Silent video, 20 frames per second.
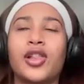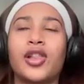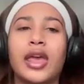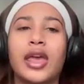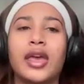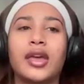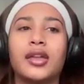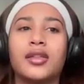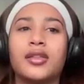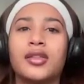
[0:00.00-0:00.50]
feel
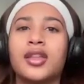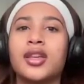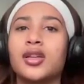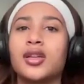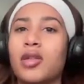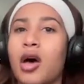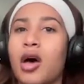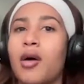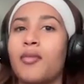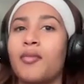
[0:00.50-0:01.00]
like the
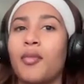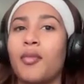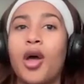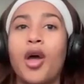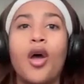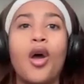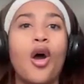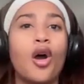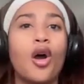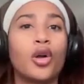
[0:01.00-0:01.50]
alum
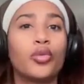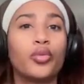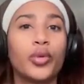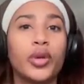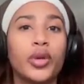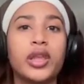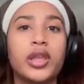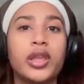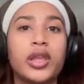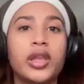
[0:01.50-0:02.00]
are
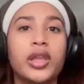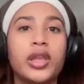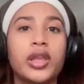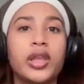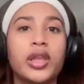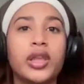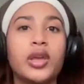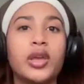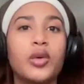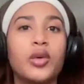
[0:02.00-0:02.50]
really
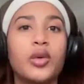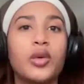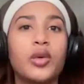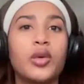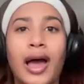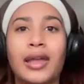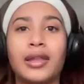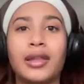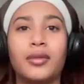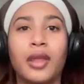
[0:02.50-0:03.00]
wonderful
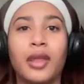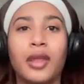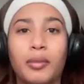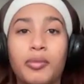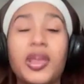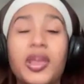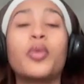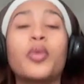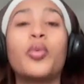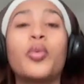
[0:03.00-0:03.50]
at
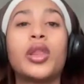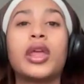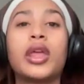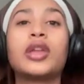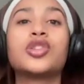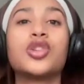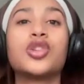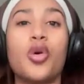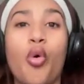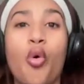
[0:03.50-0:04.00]
like being
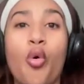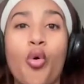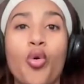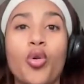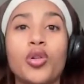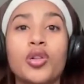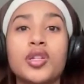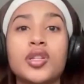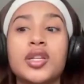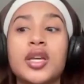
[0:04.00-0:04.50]
willing to
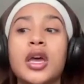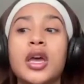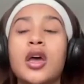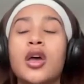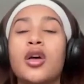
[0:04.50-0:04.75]
hold